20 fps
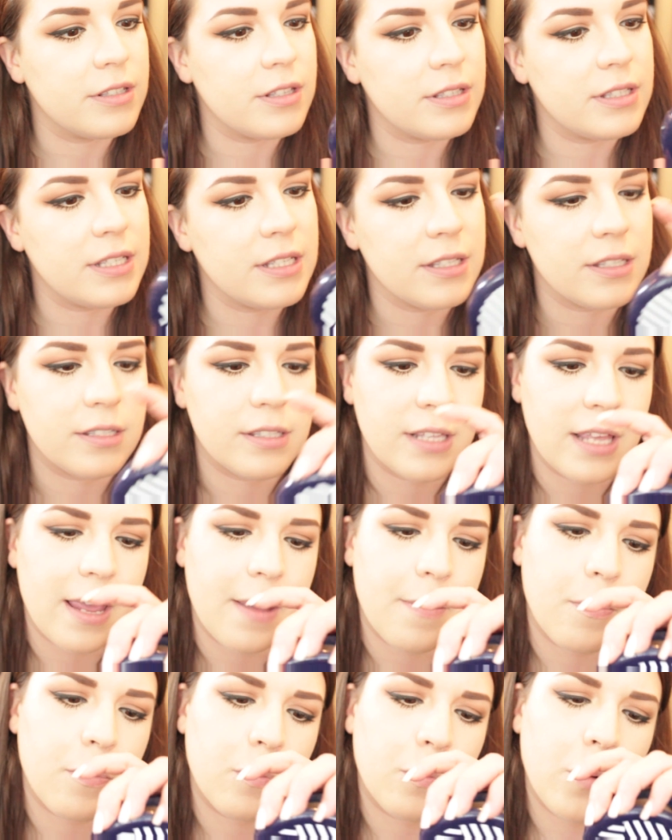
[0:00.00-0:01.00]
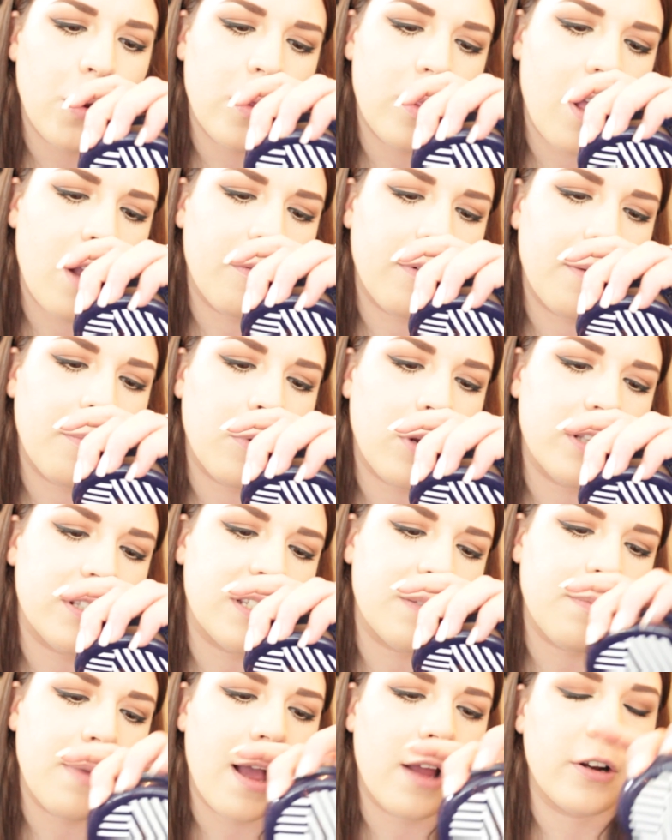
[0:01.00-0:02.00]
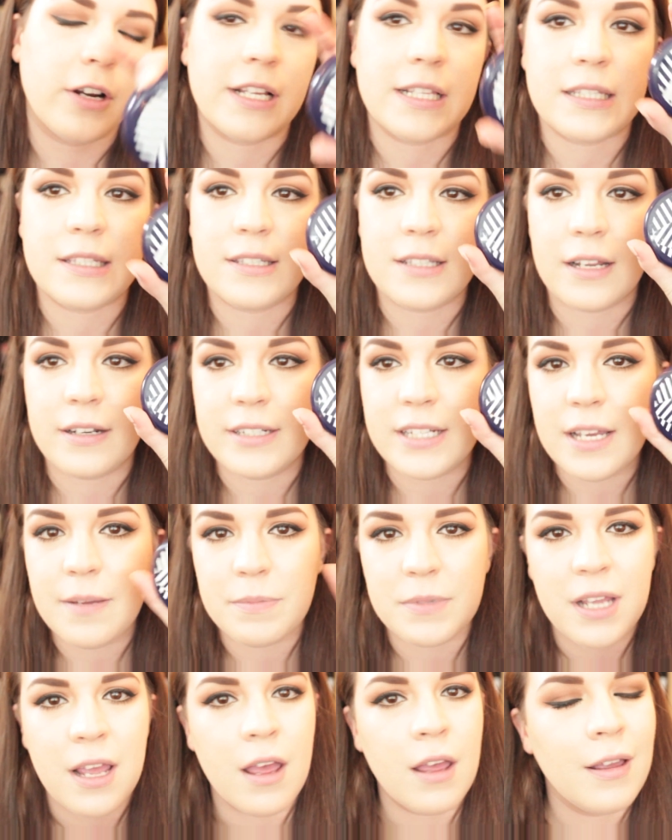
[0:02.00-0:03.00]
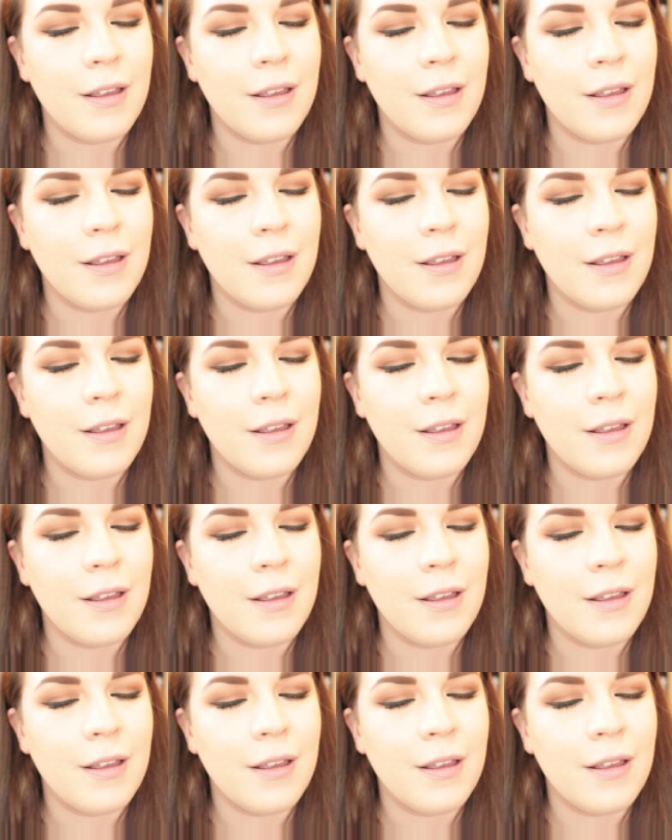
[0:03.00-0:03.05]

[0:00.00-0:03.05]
This is the Prolongwear bronzing powder in Sun Dipped.